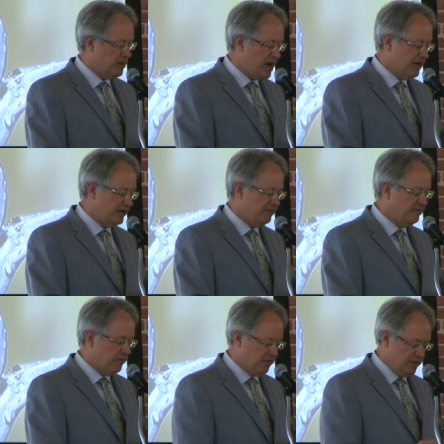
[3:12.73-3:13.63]
product
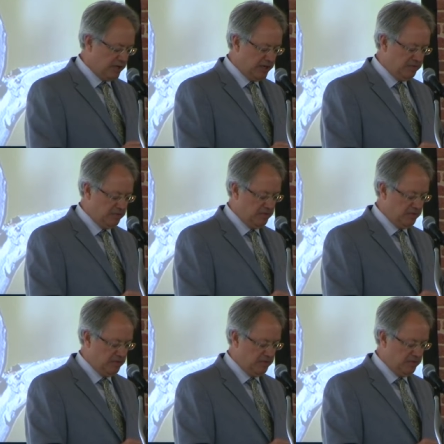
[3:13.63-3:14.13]
for